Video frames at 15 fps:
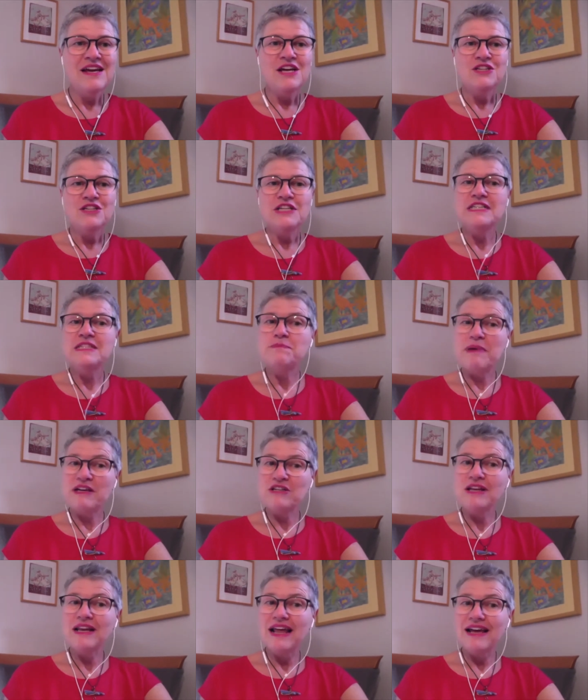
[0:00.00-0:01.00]
She
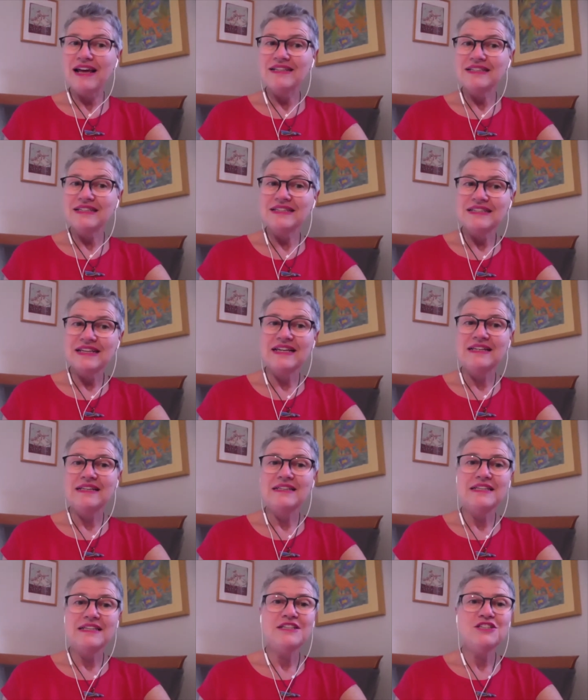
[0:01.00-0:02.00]
specializes in
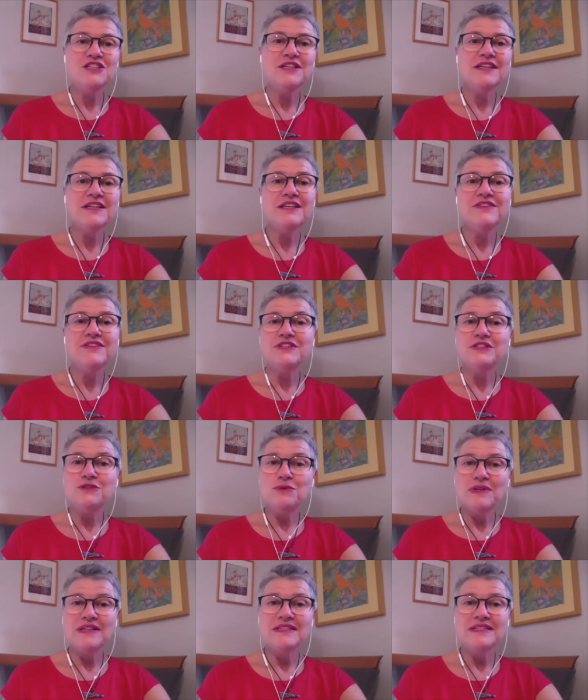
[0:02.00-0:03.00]
teaching
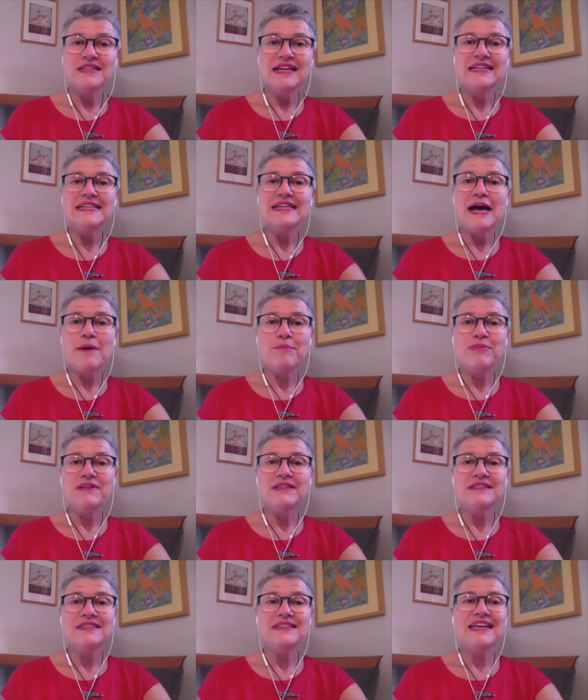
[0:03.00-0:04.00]
individuals and
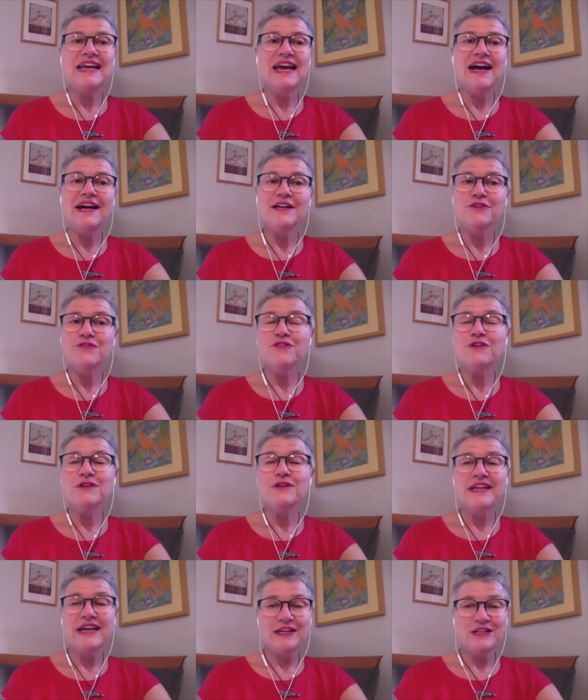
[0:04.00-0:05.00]
couples the art of
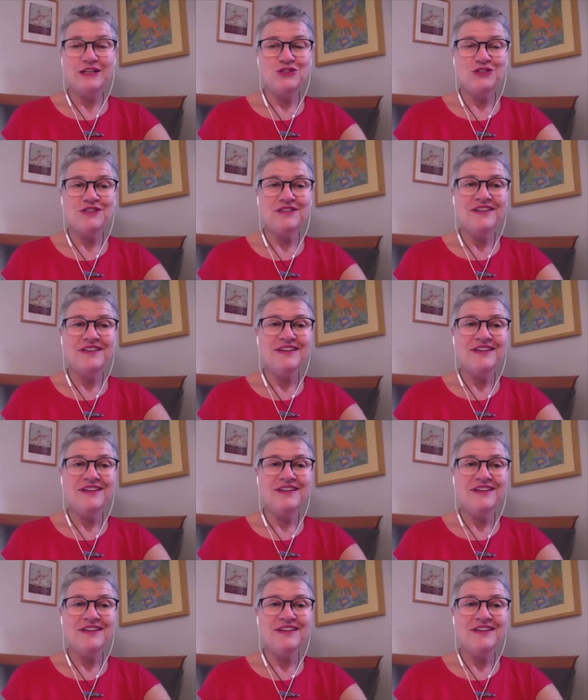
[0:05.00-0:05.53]
connection,